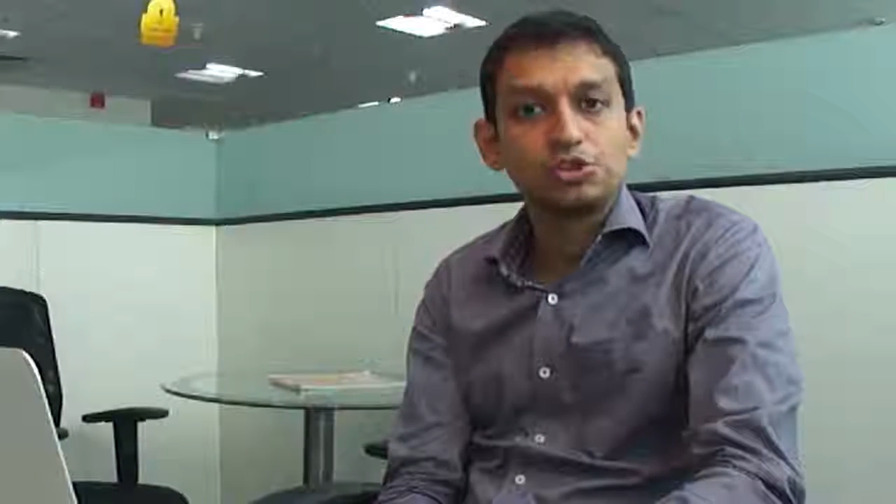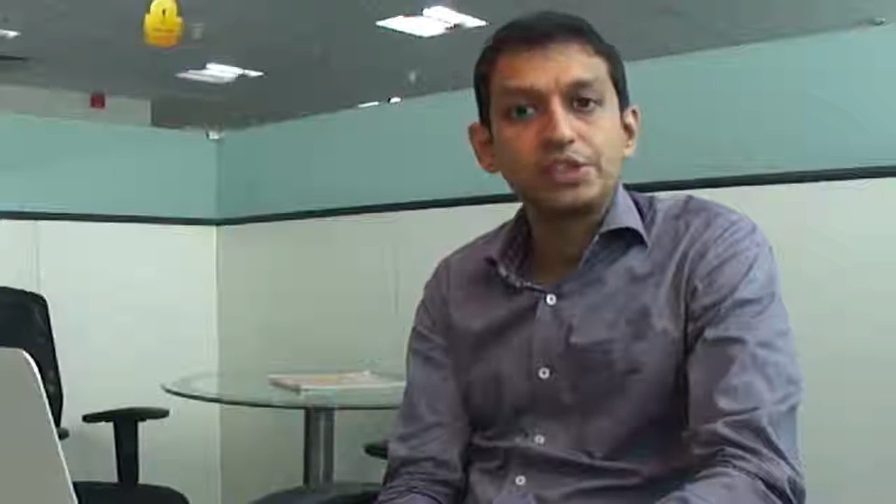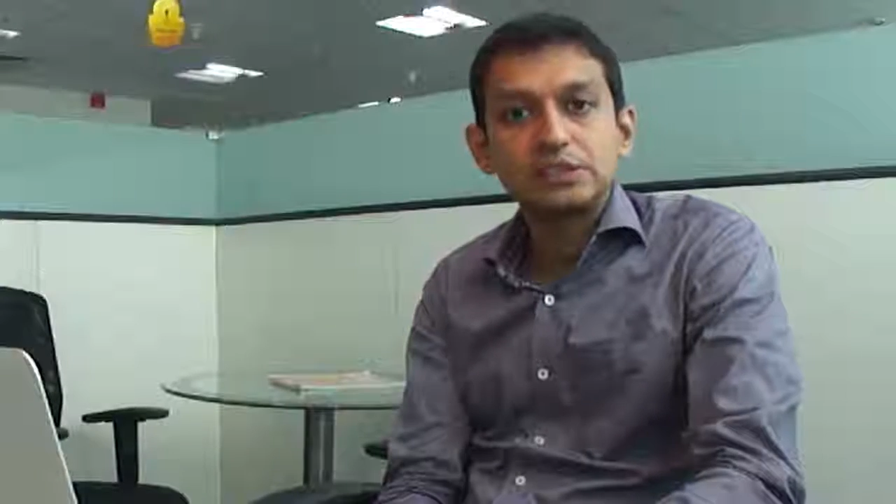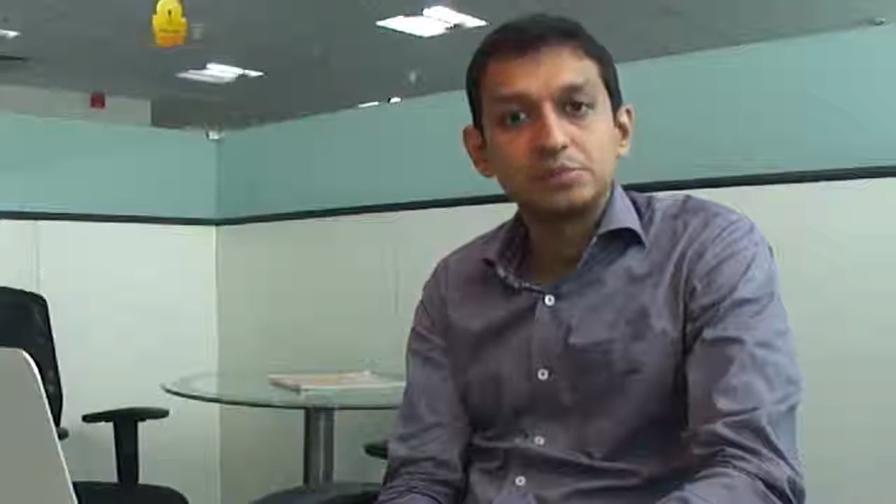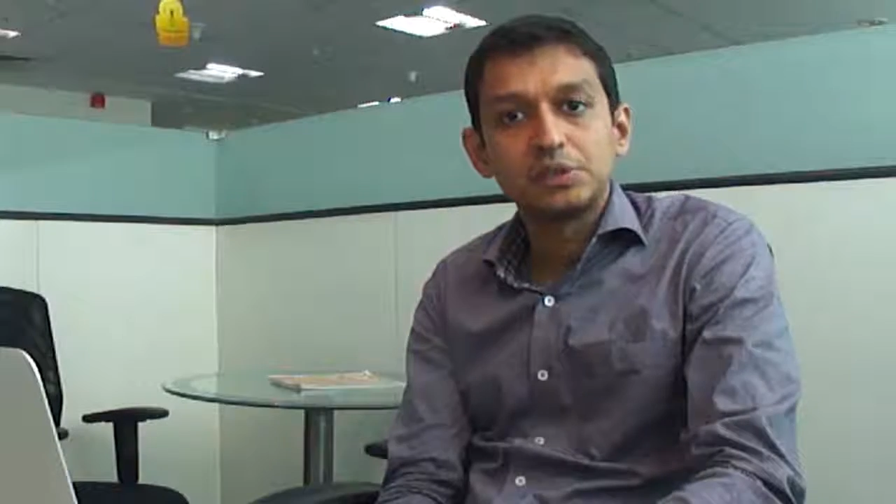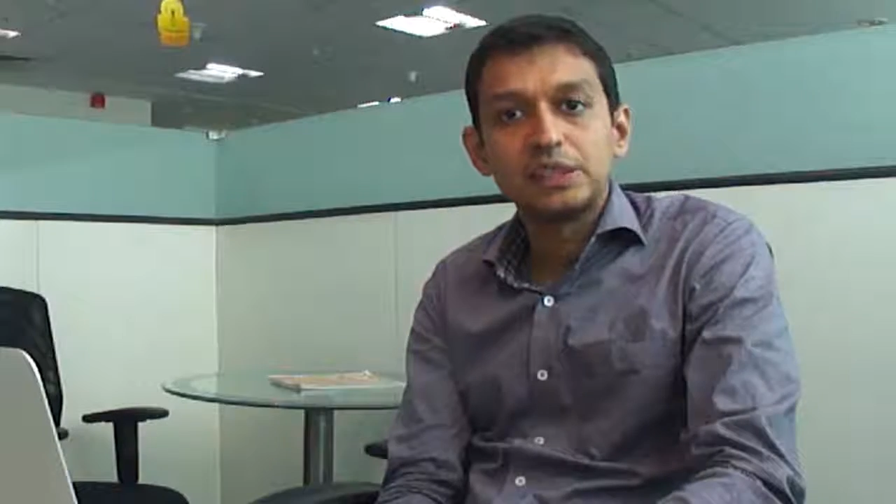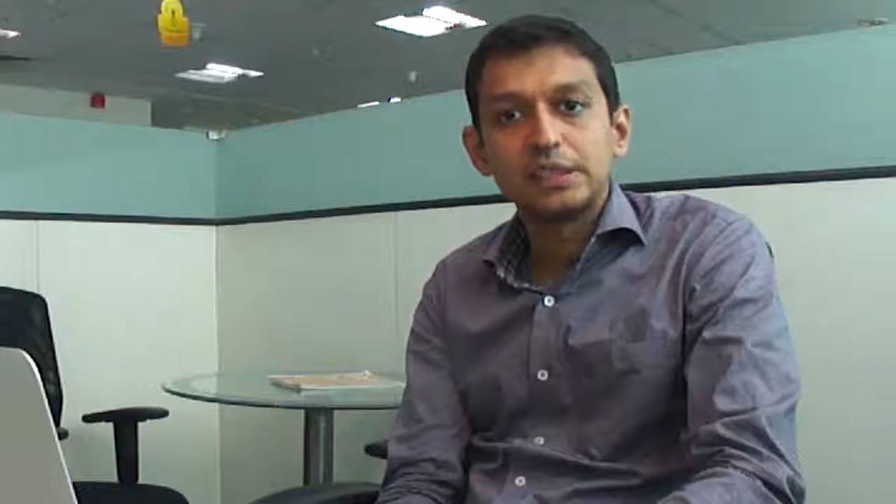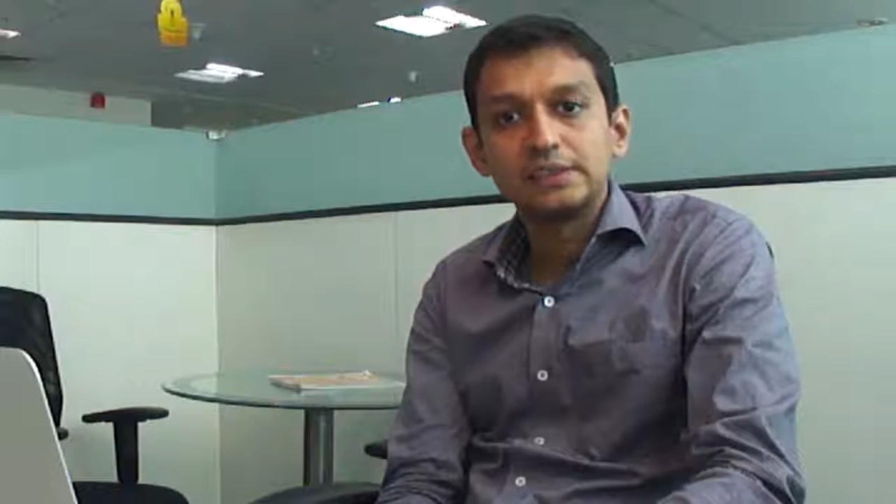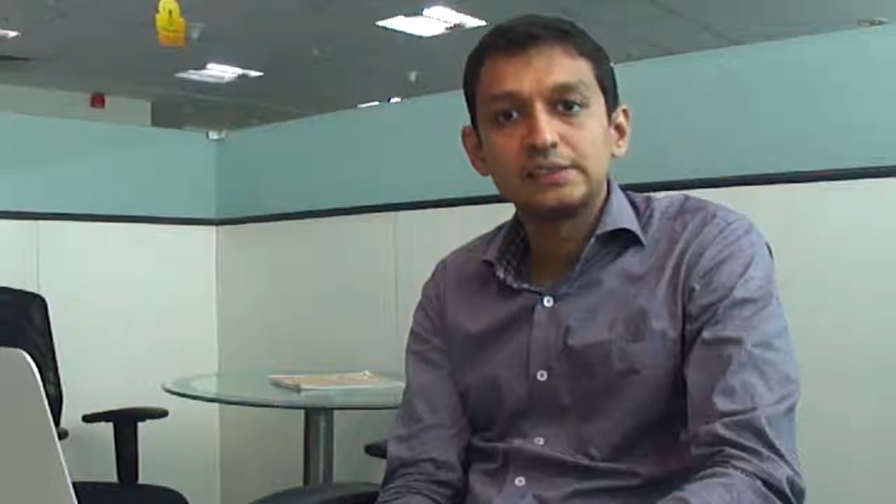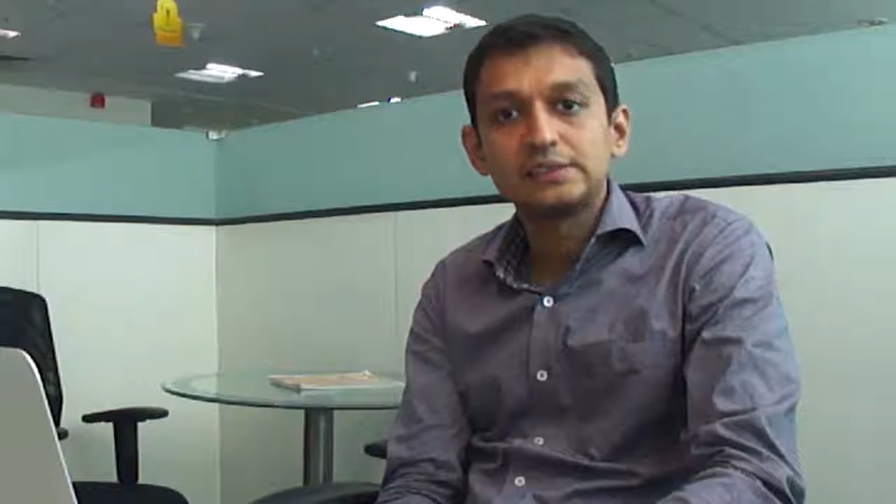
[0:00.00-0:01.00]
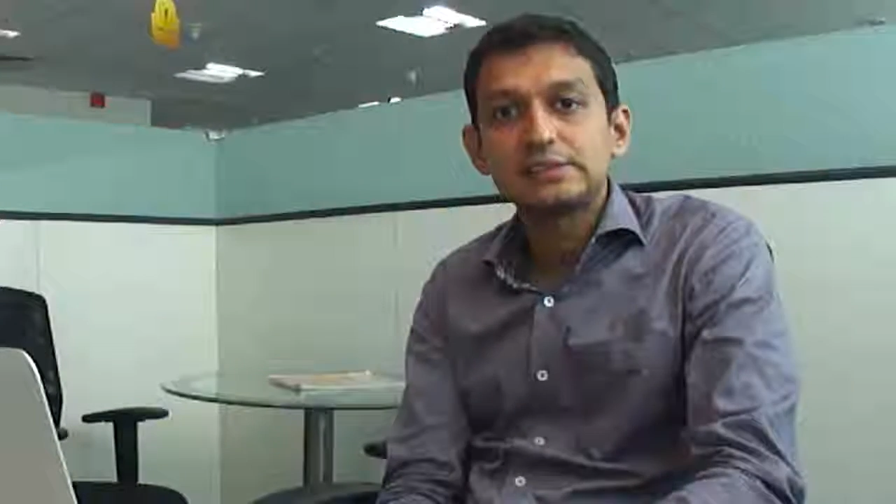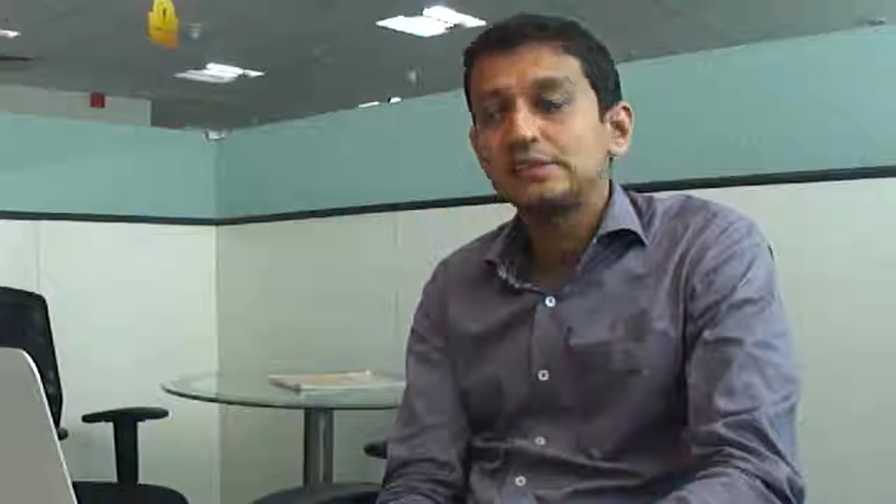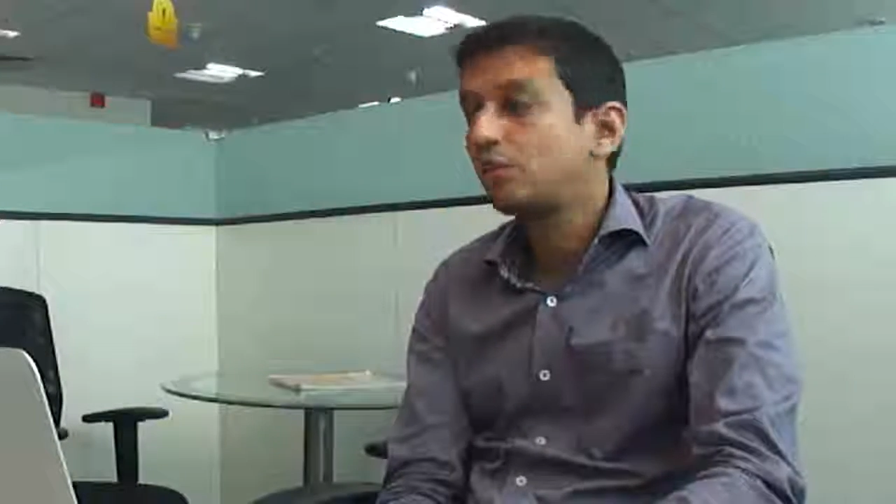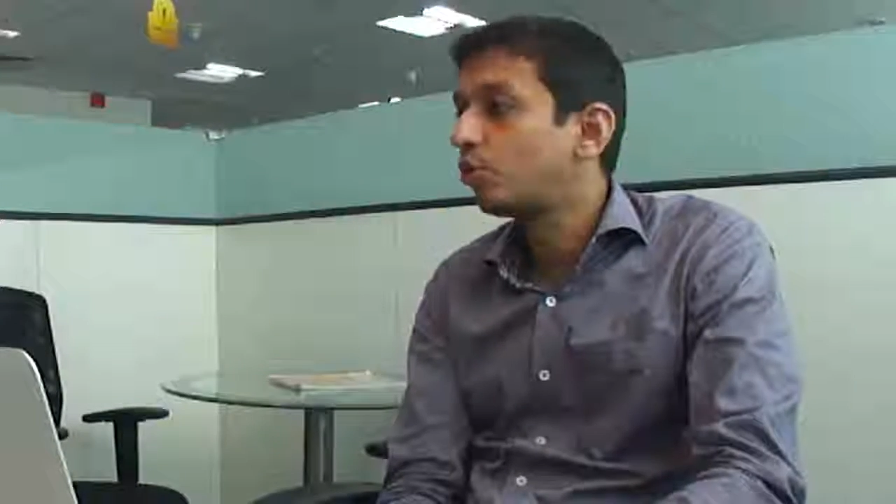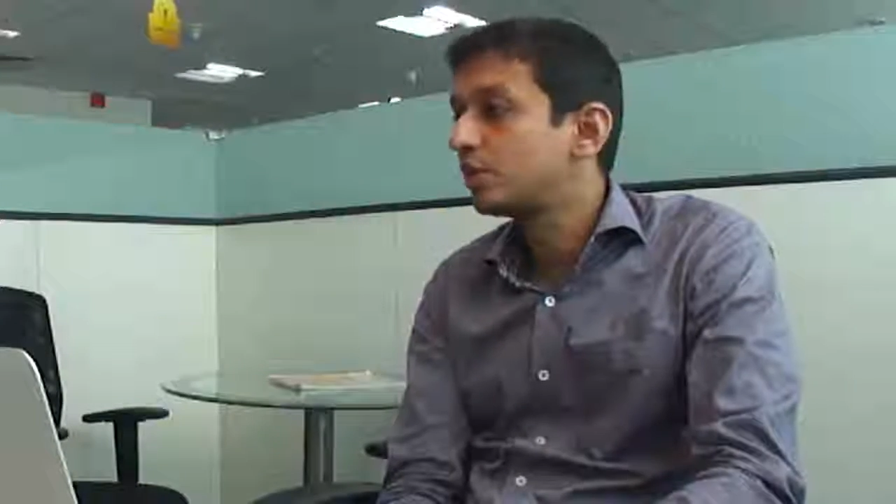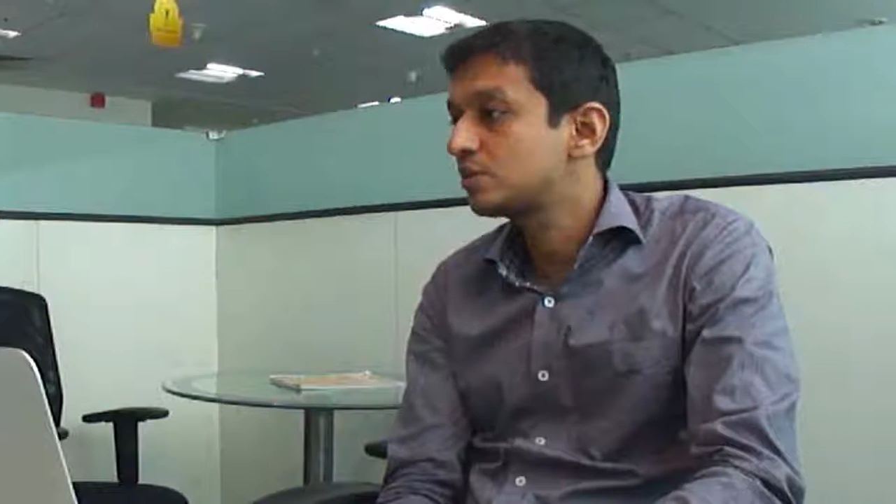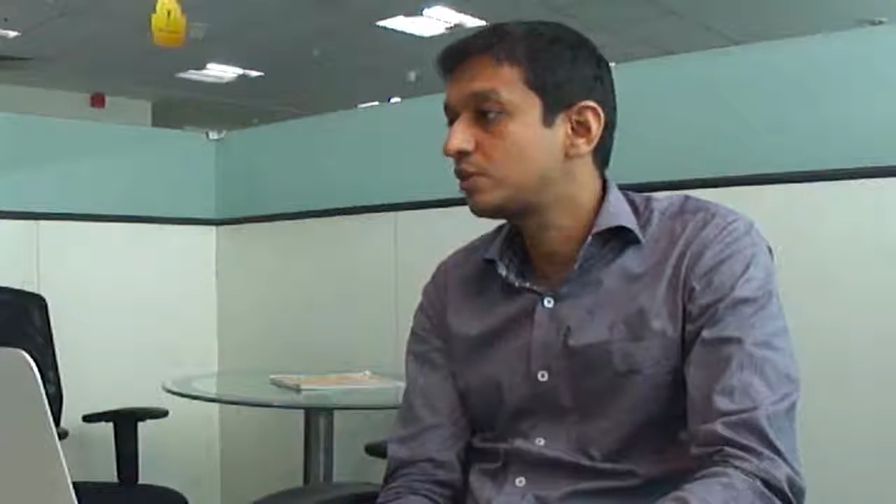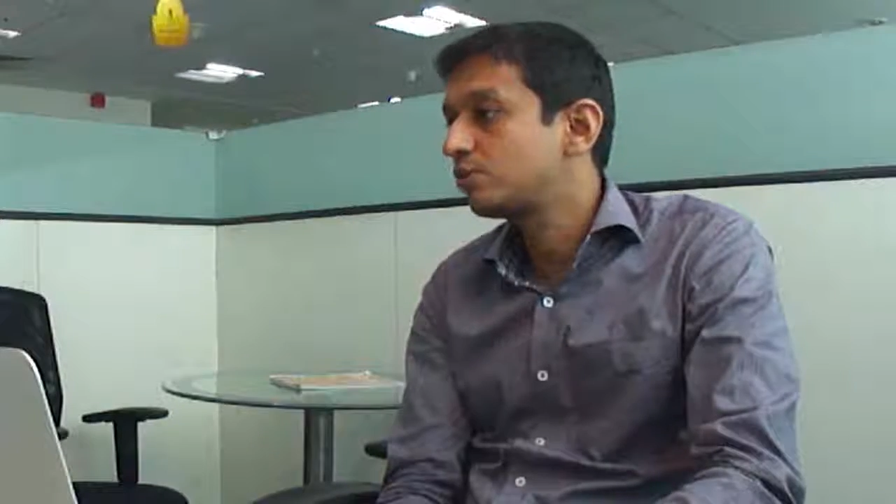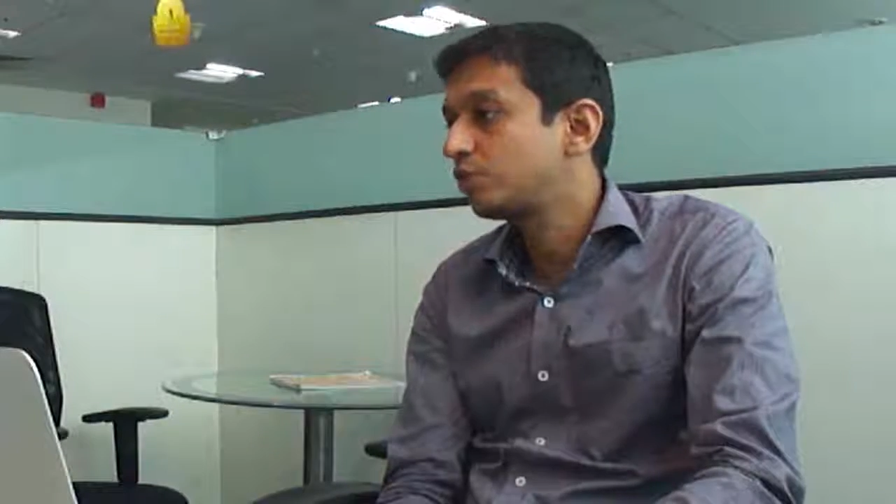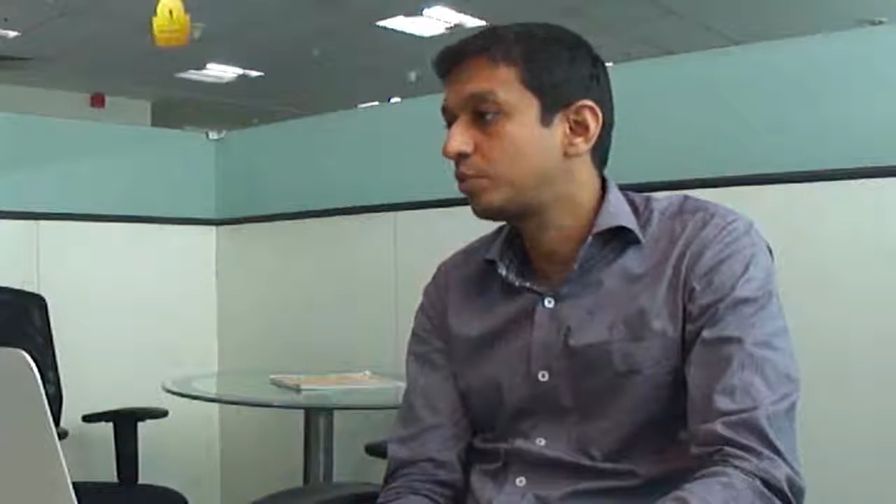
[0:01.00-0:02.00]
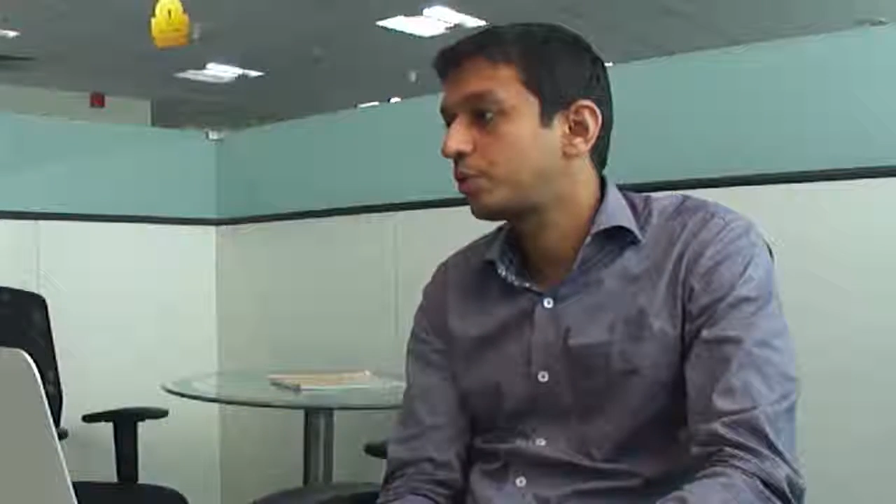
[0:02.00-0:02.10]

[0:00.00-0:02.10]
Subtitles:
treat something like this and then go and search for a